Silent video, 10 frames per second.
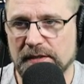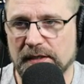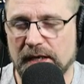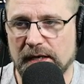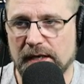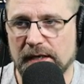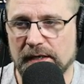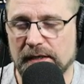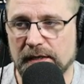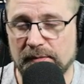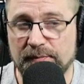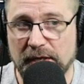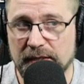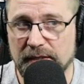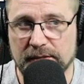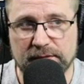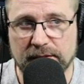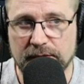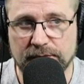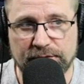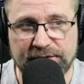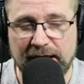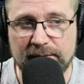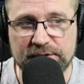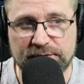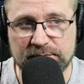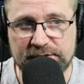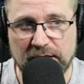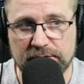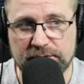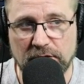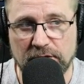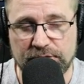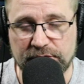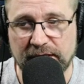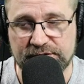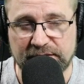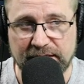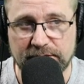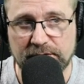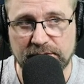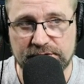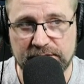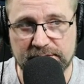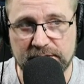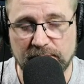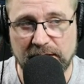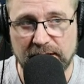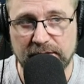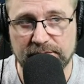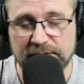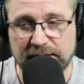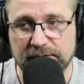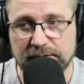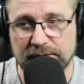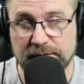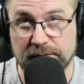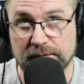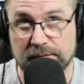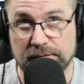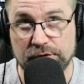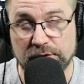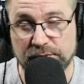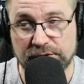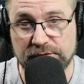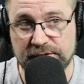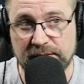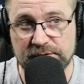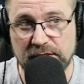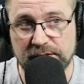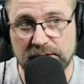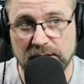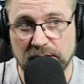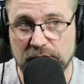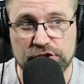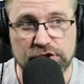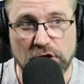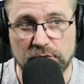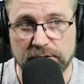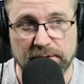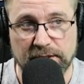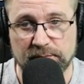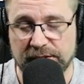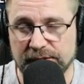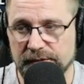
The damage from this character, though, if you can actually get the crit chance up high enough and you can put a crit damage on there, totally recommend it.